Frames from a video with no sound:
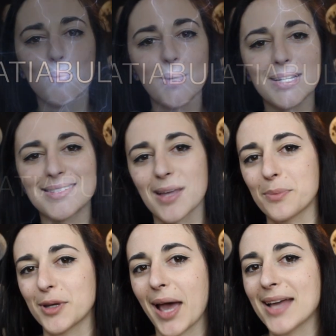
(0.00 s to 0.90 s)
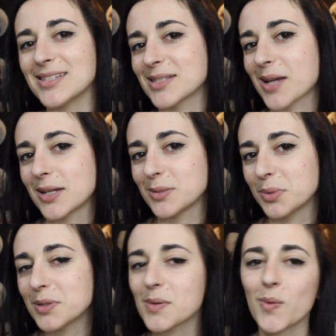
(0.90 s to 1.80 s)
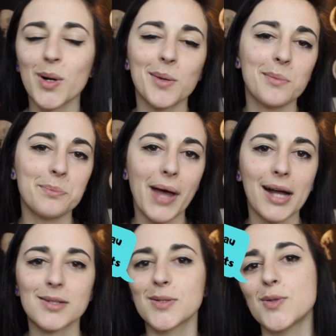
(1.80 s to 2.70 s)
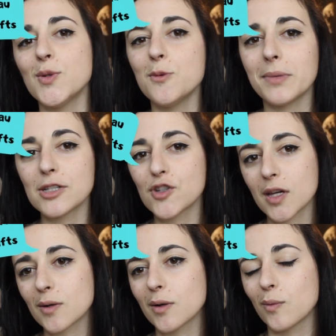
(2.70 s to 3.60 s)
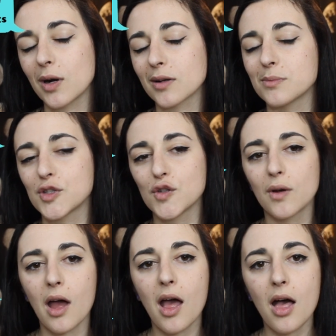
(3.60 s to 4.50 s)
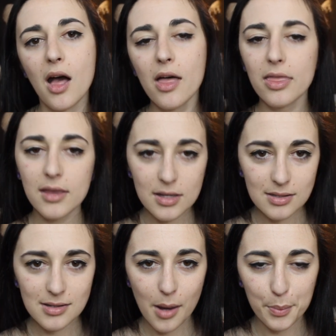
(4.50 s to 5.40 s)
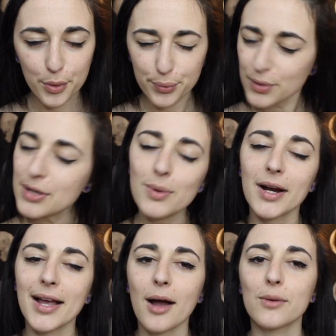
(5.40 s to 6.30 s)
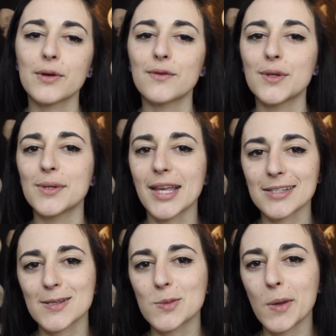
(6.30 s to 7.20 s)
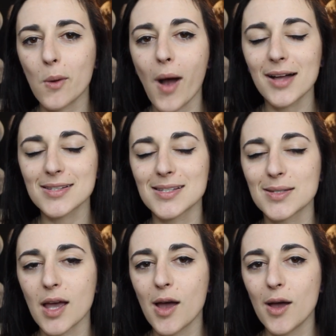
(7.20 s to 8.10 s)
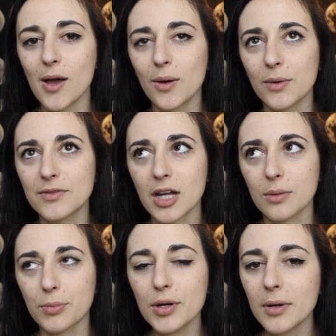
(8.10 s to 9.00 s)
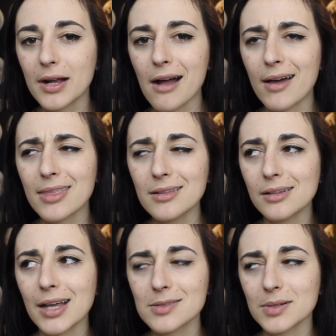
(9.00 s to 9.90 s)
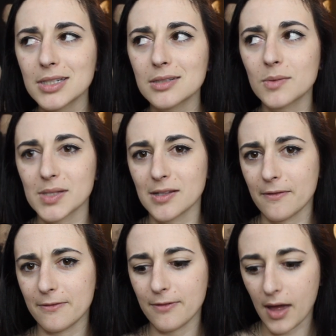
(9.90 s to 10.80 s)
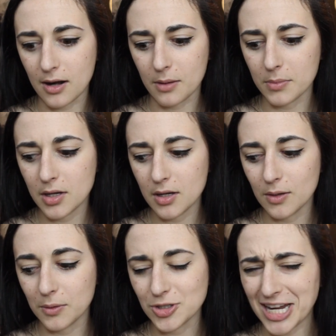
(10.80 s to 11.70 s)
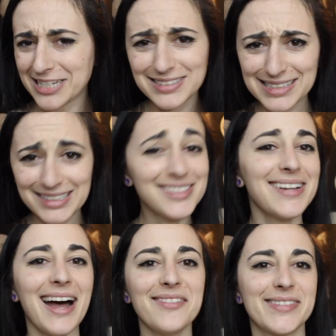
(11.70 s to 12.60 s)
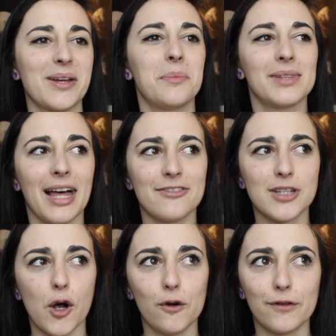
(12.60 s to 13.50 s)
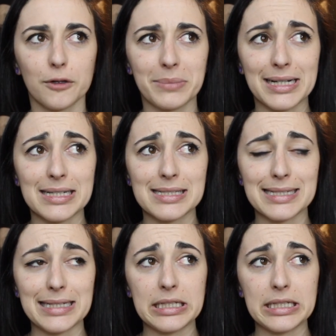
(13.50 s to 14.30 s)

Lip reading: What is up, you guys? It's KatiaBulks. Welcome back to my channel and welcome to this pre-workout review. Yes, it's been a while since we've done a pre-workout. I think the last one I did was the Venom, which I still have some left over because